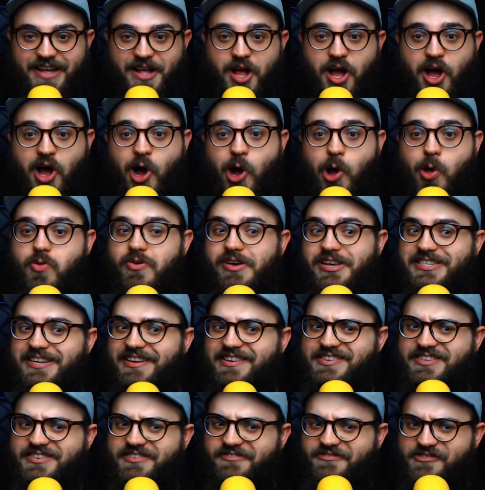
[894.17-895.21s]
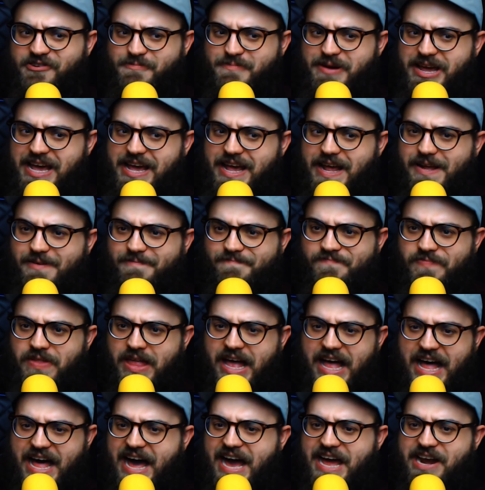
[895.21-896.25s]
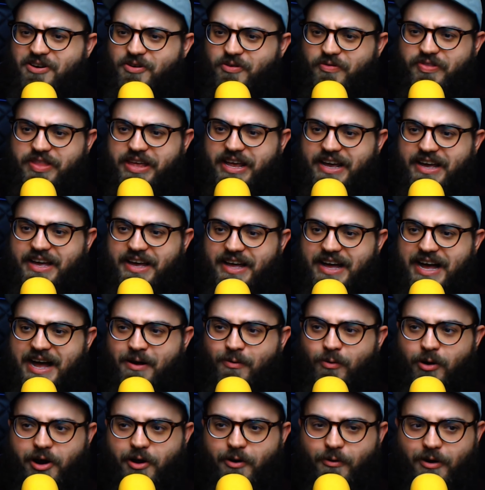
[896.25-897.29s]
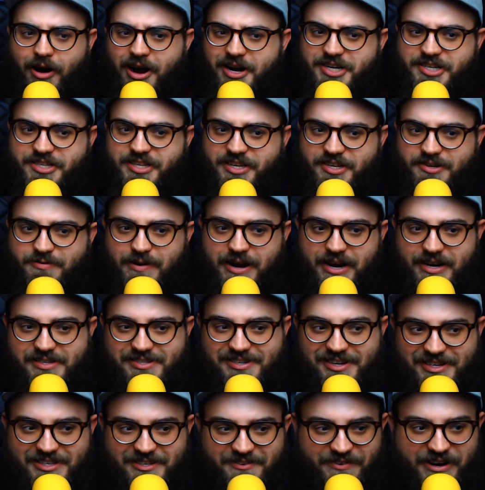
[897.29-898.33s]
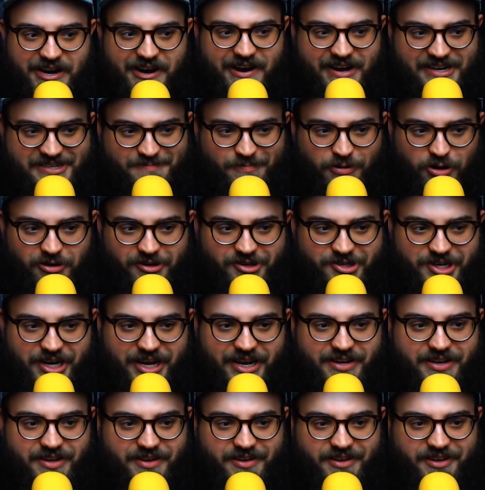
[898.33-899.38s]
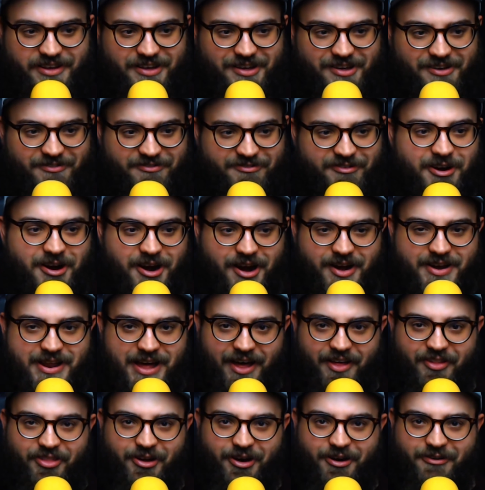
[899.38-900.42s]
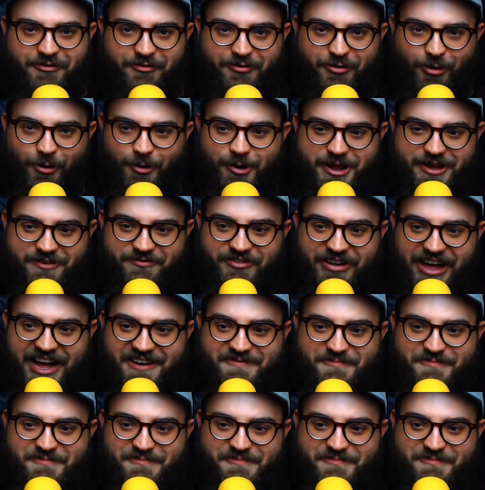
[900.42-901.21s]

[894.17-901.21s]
oh, this isn't for me. I don't think I want to watch this Renaissance fair ass bullshit for another 45